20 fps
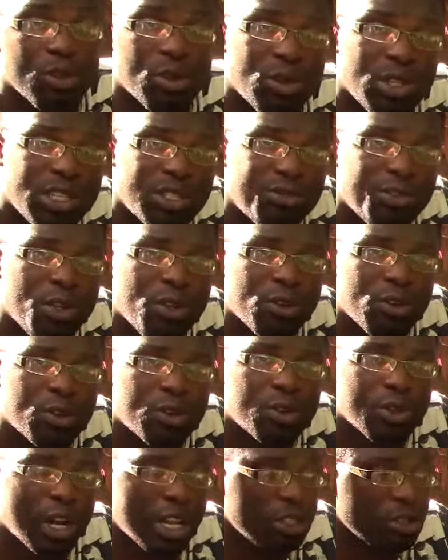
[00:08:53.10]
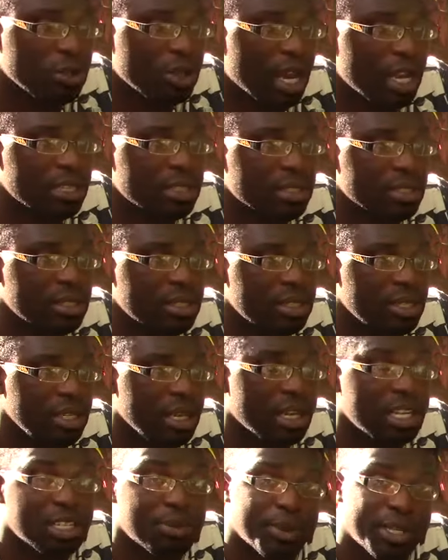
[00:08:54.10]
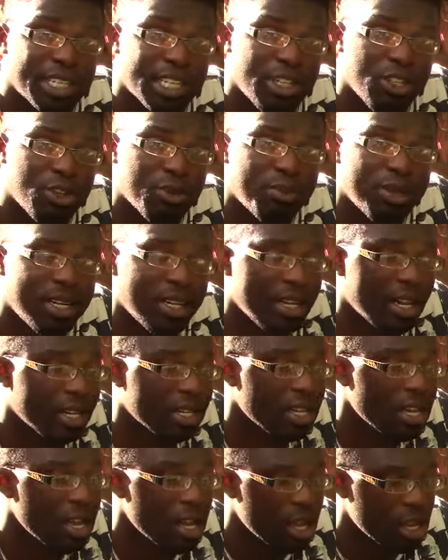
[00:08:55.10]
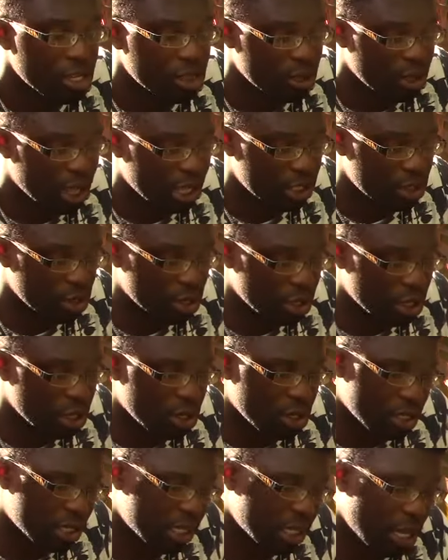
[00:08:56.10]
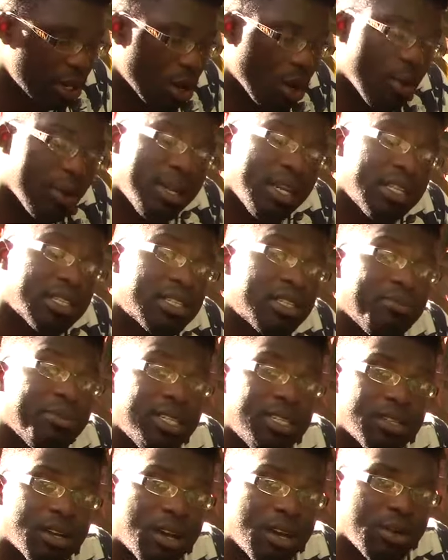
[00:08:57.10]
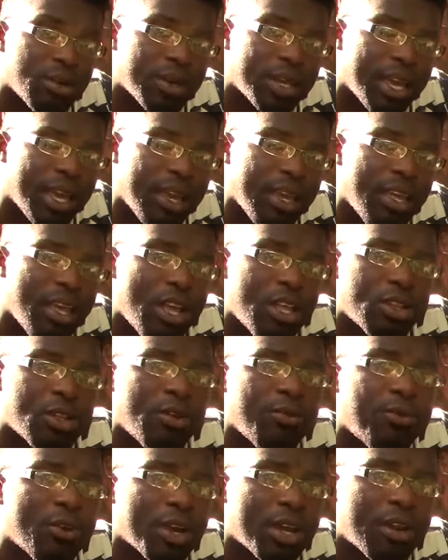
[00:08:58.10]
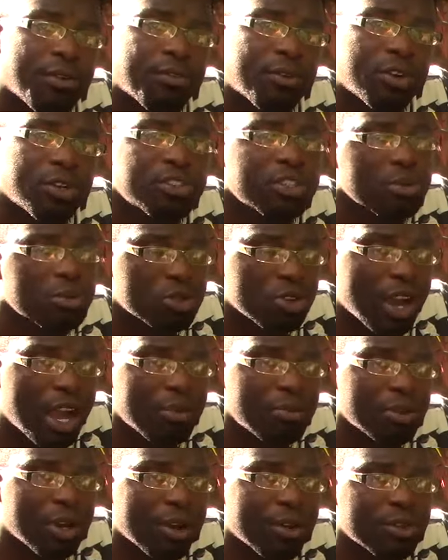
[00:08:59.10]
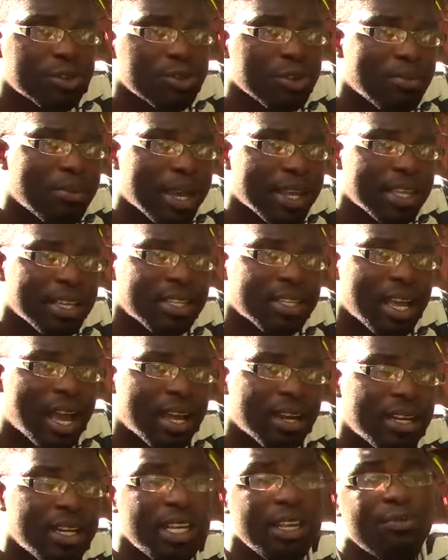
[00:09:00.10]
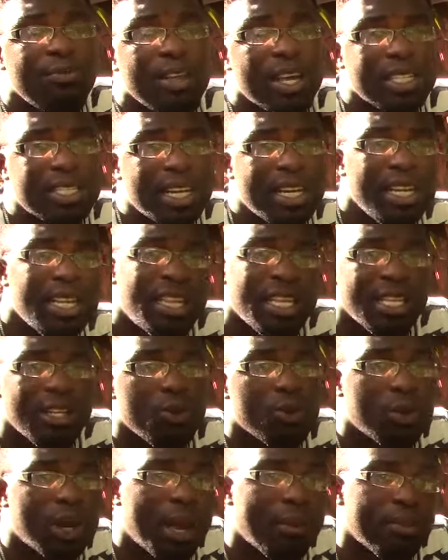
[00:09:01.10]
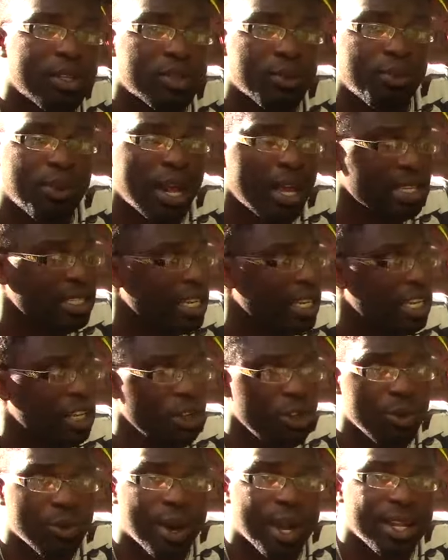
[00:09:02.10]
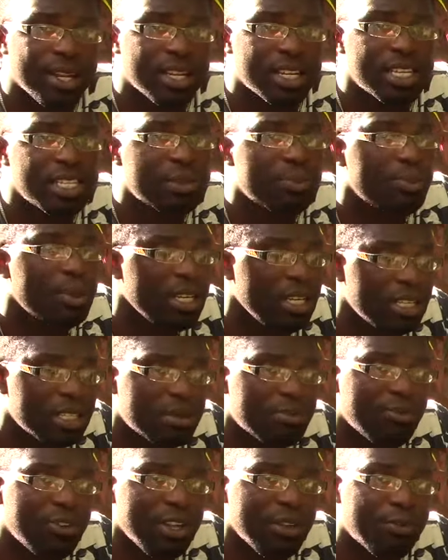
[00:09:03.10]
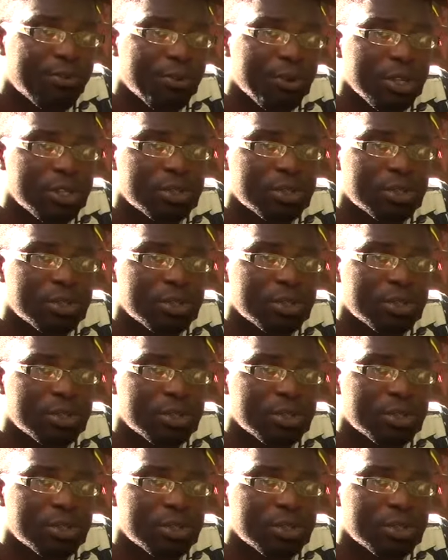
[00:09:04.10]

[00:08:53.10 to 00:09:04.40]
do this video so that you guys could see, and especially you, Bernadette, so that you can understand how it needs to be done, okay? Don't forget, of course, subscribe to Agrosuede Backyard Garden. If there's anything you would like me to plant, any new ideas, please feel free